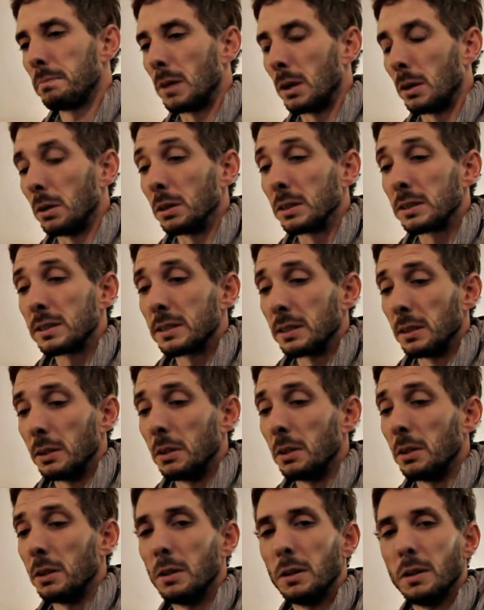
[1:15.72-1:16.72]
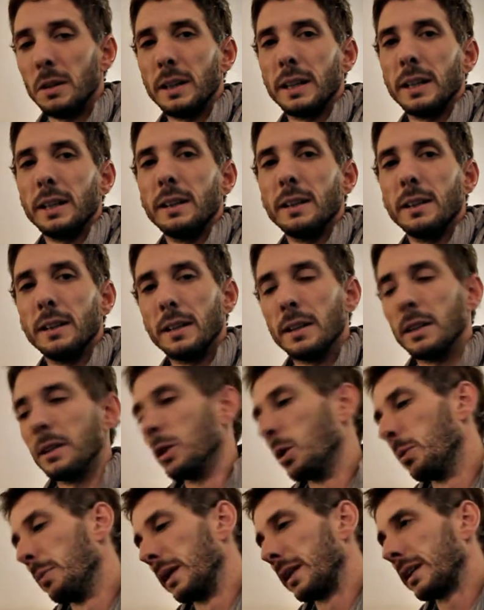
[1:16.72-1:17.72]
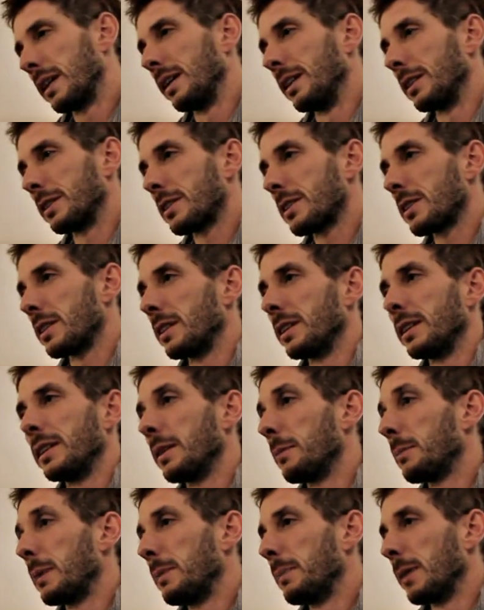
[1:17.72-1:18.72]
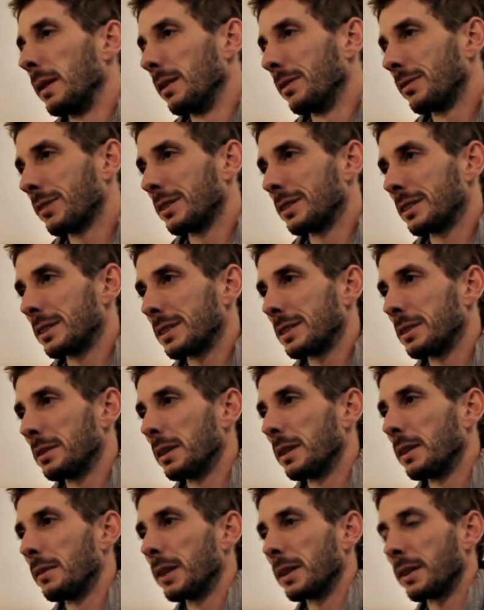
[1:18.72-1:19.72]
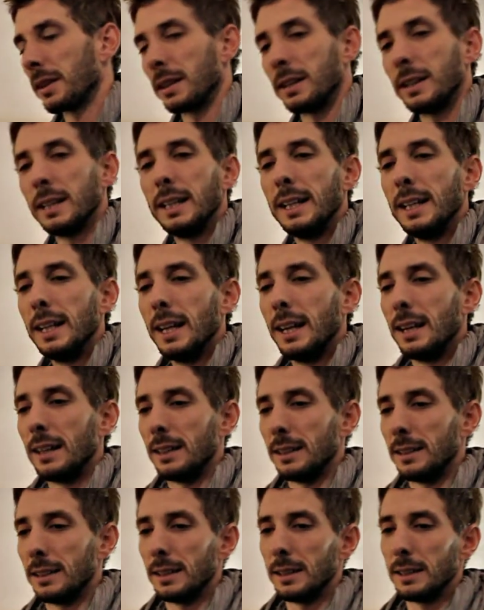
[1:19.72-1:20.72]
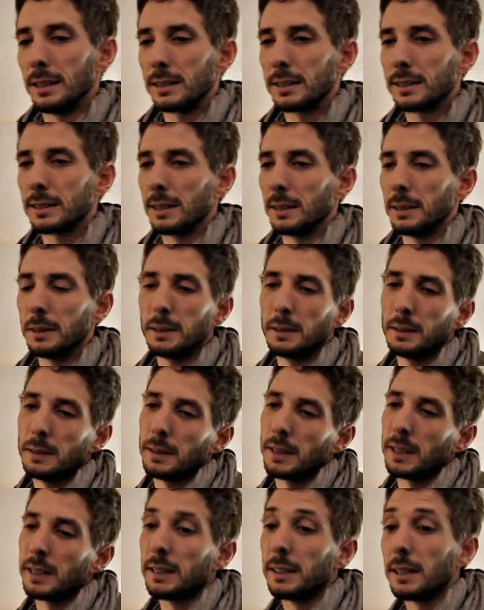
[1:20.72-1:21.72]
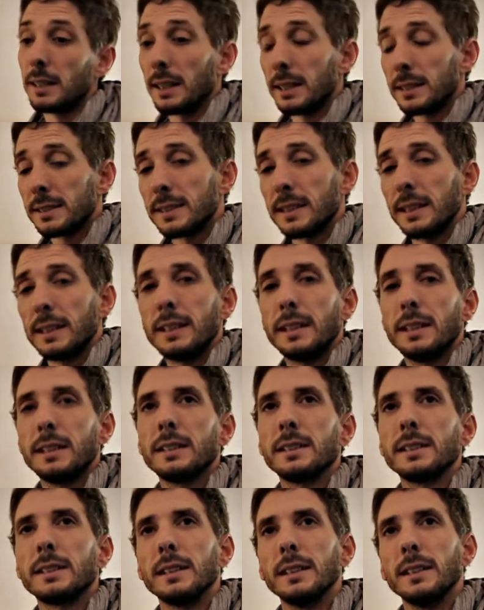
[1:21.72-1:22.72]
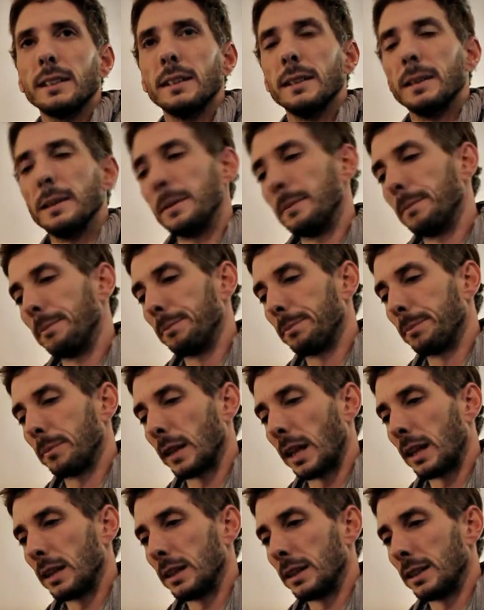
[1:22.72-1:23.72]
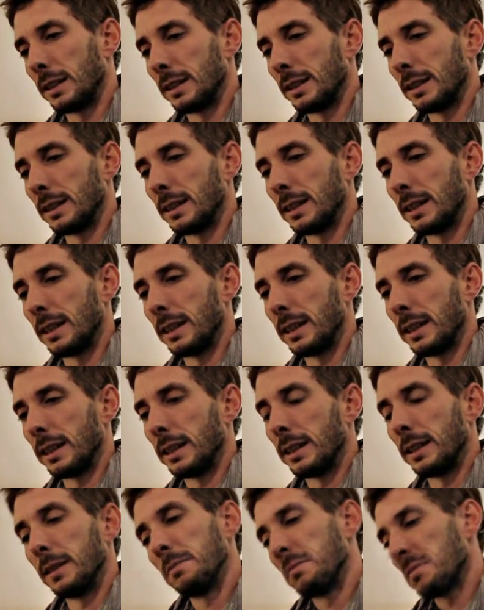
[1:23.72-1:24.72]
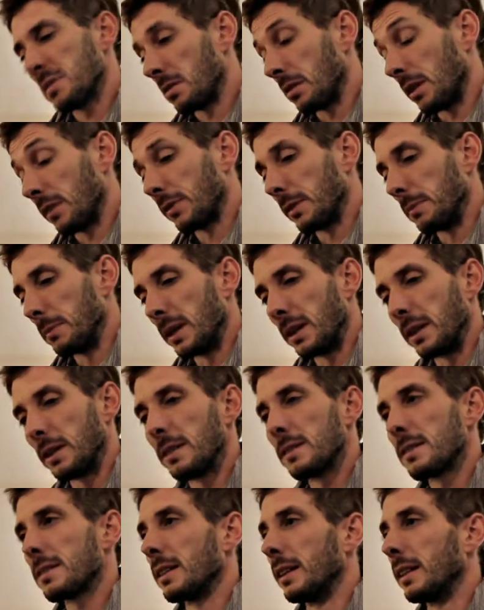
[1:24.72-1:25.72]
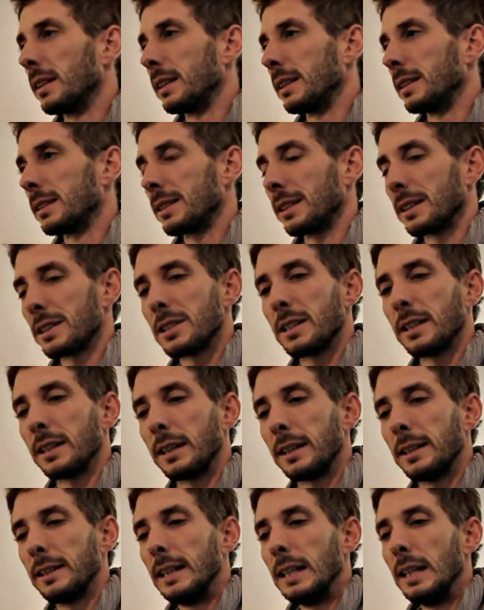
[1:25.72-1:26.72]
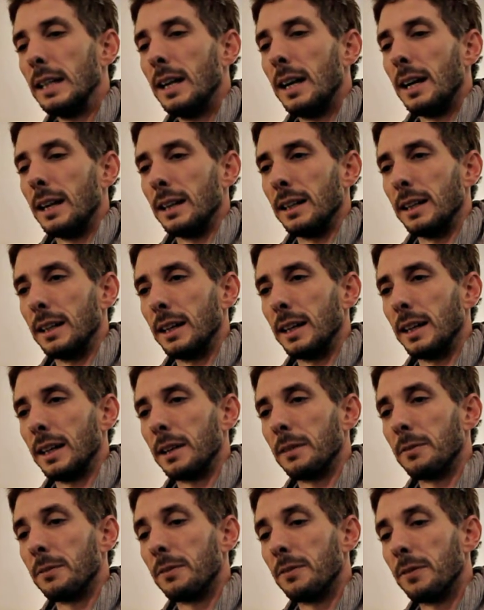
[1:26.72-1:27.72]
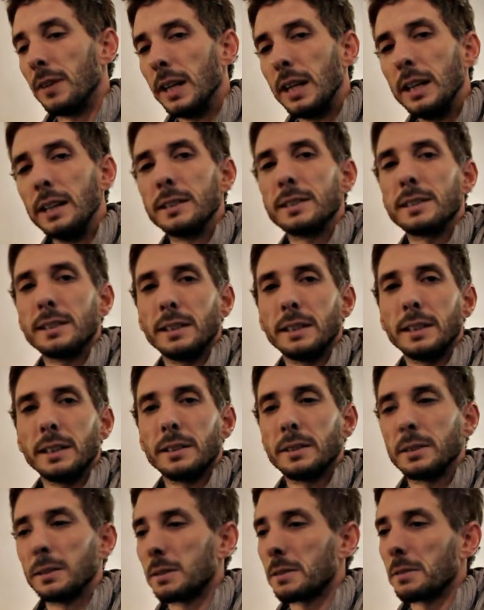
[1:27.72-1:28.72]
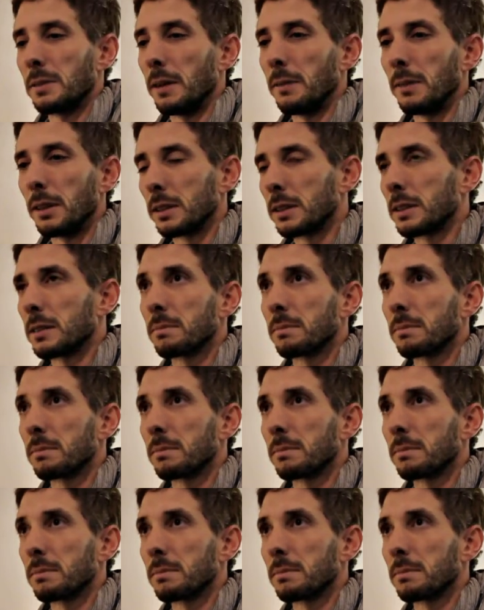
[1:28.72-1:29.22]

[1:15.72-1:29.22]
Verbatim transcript: also in the nomad culture and the people, of course, who are living there. Uh, so, and in the last 10 years, um, uh, I, so after my studies, actually, uh, I really started to travel